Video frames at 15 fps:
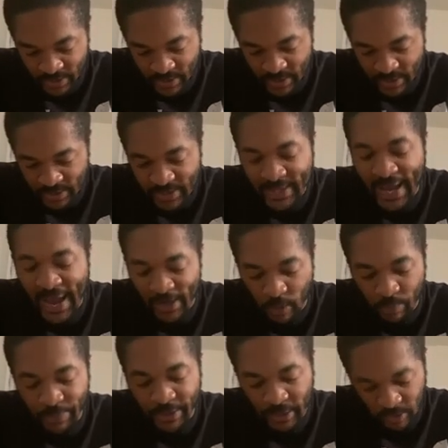The cattle
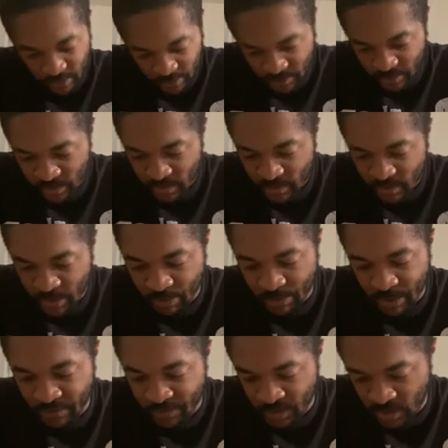piddlers, the
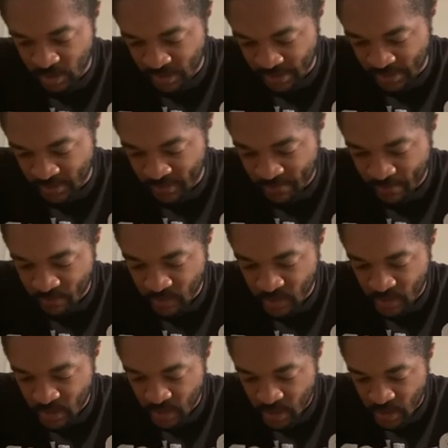BFG said.
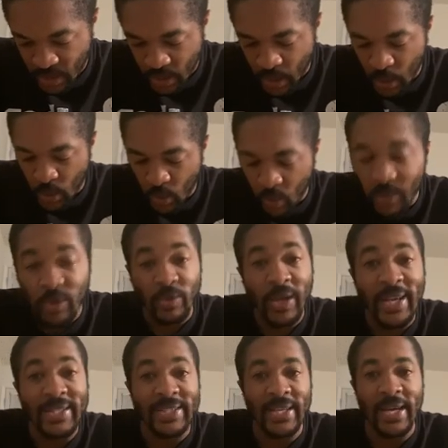What do
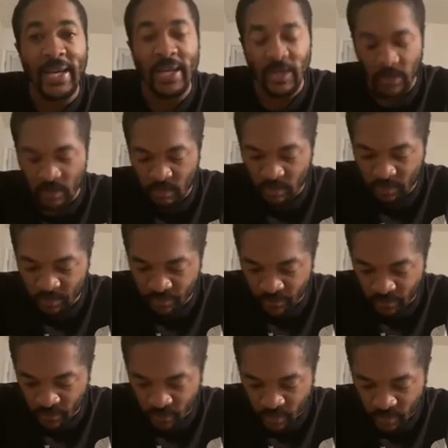they say?
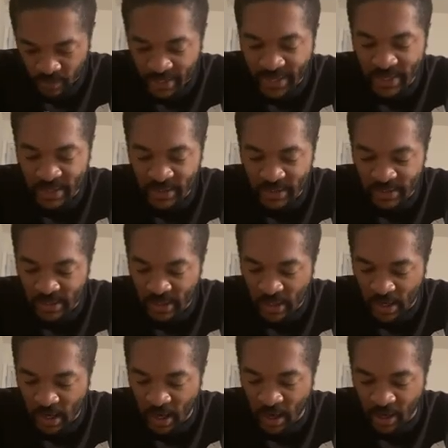They is
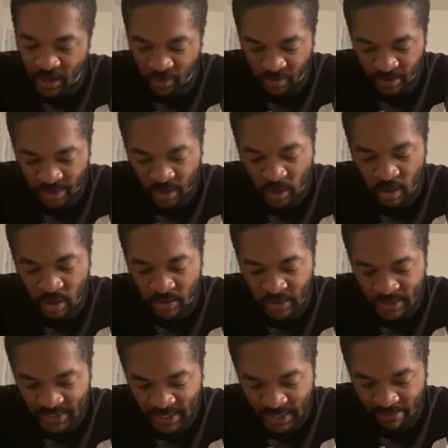arguing all the
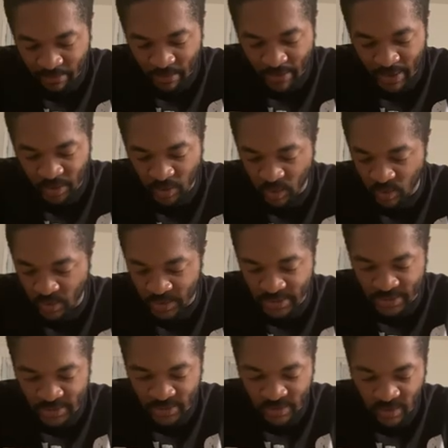time about who
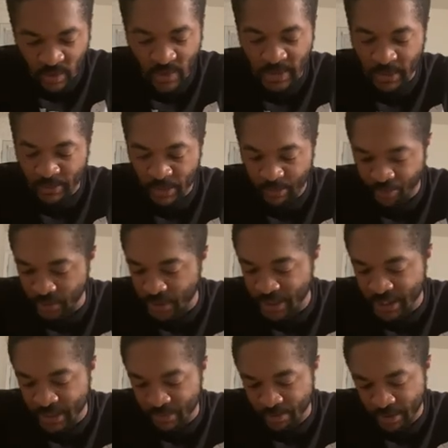is going to be the
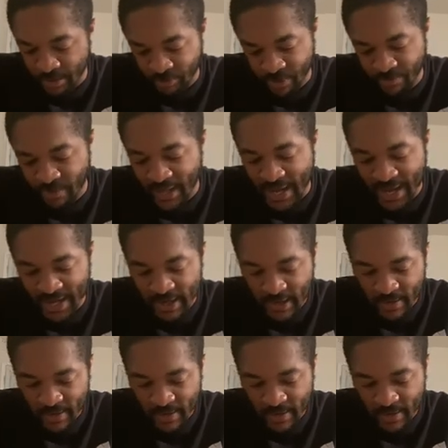prettiest buttery fly.